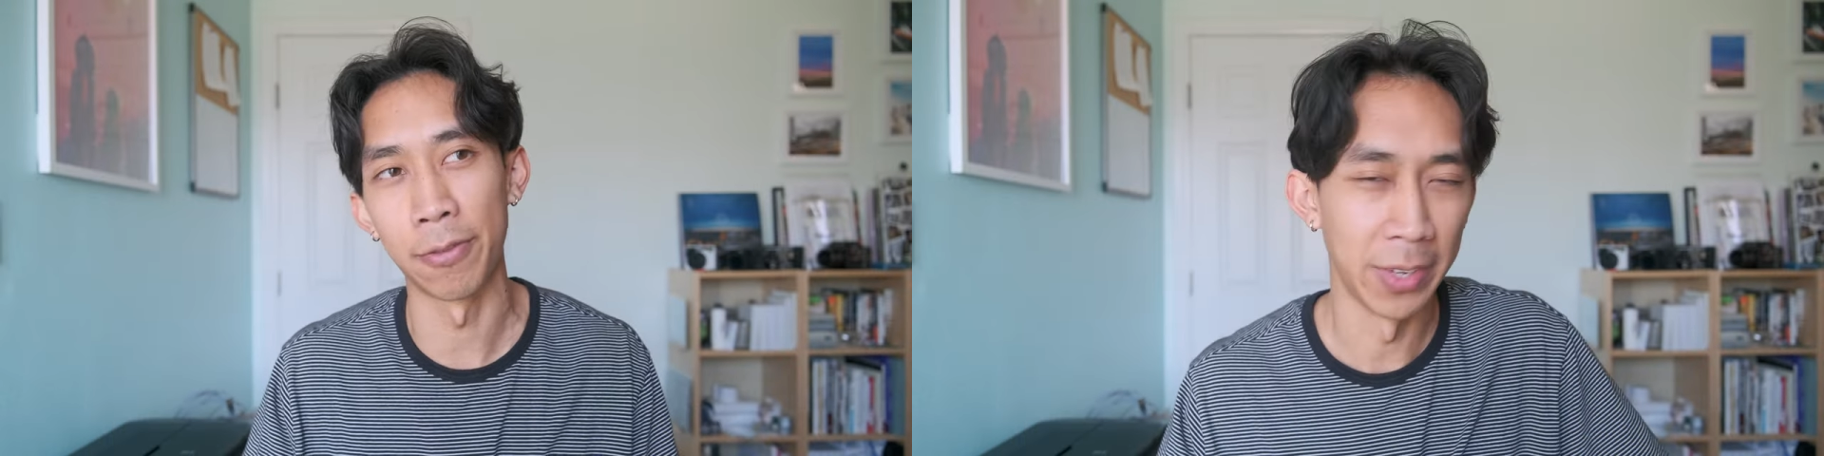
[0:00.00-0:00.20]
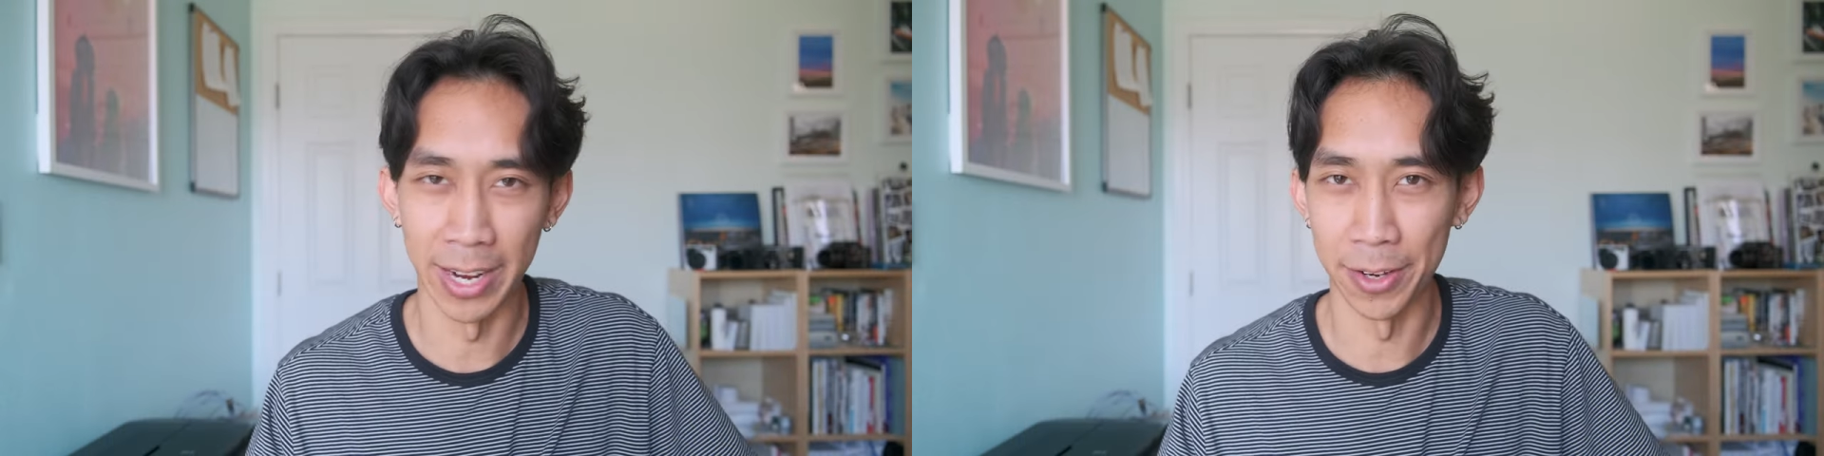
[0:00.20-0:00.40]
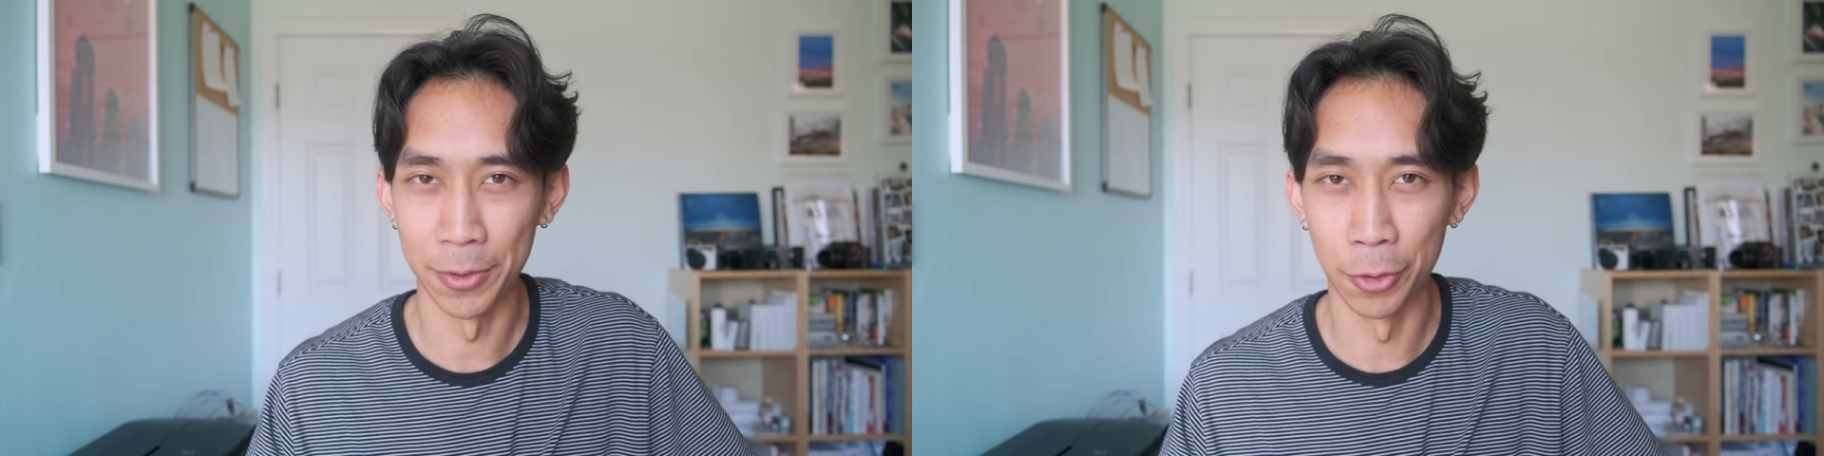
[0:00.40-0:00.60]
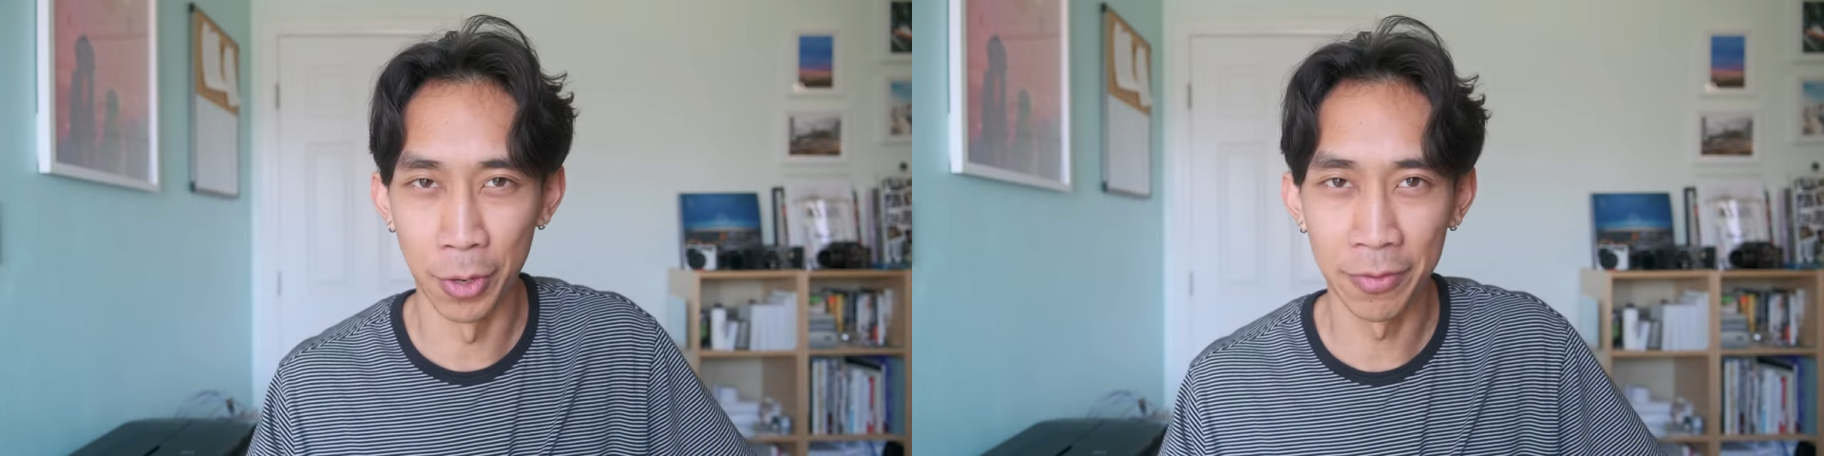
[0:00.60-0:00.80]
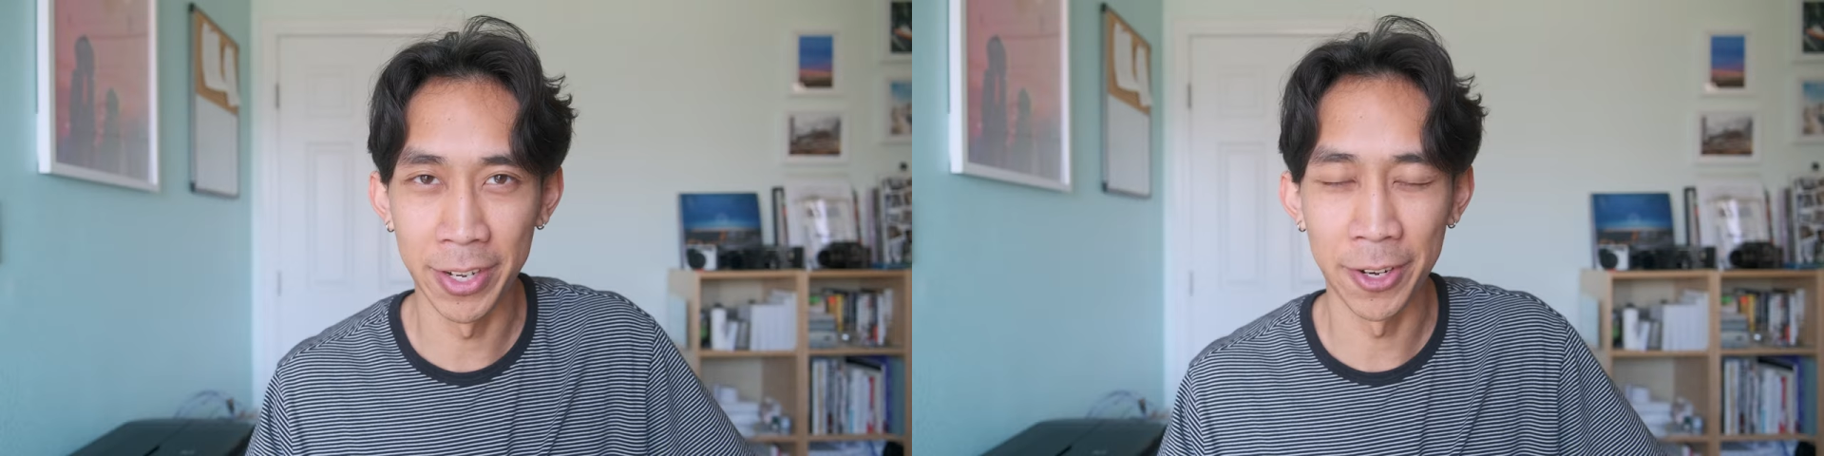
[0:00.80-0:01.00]
Yeah,
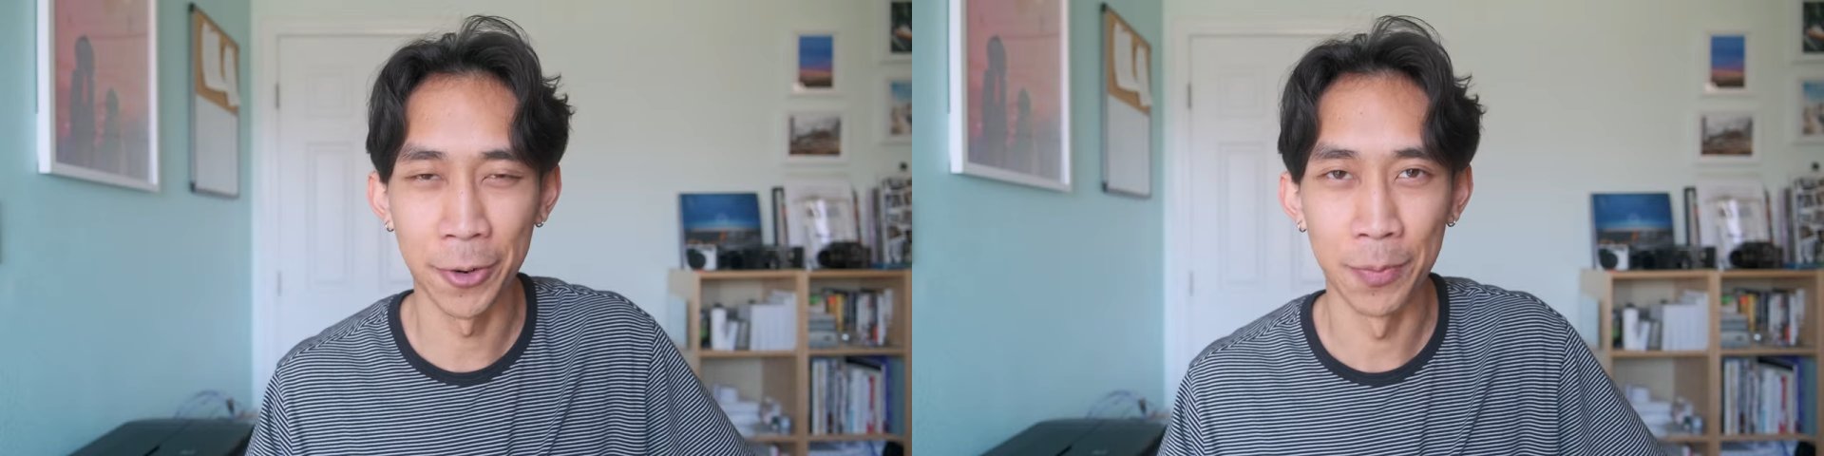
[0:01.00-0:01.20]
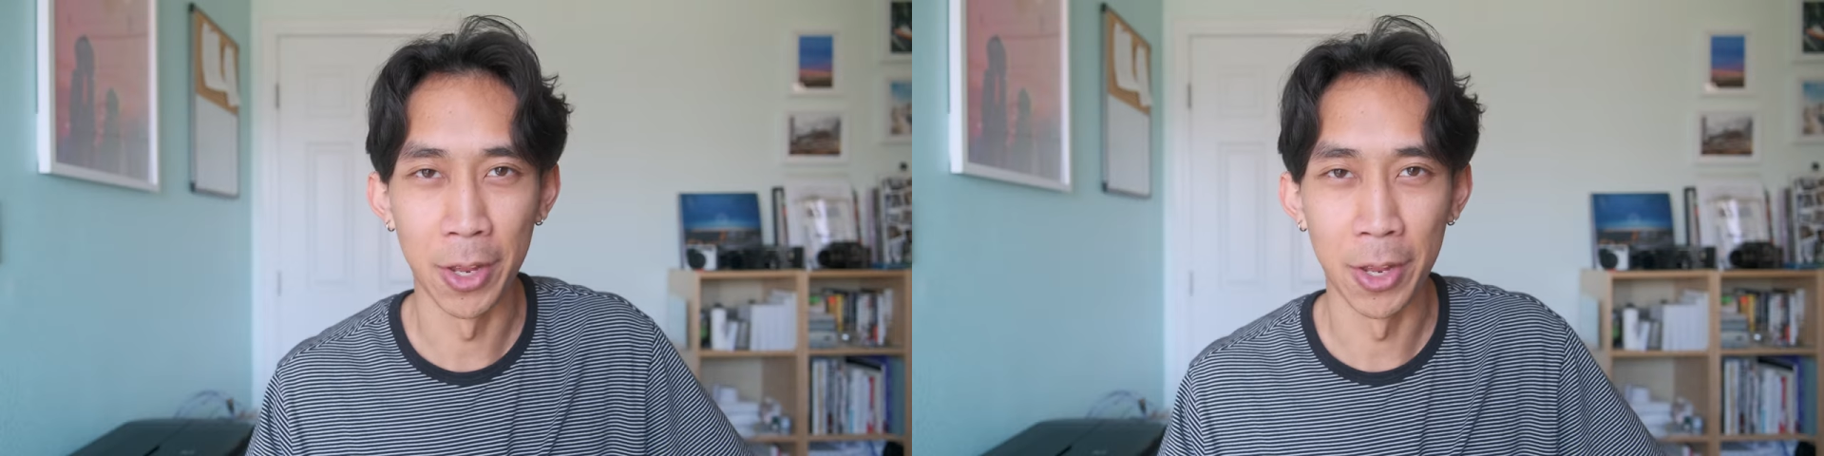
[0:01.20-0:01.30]
quick video.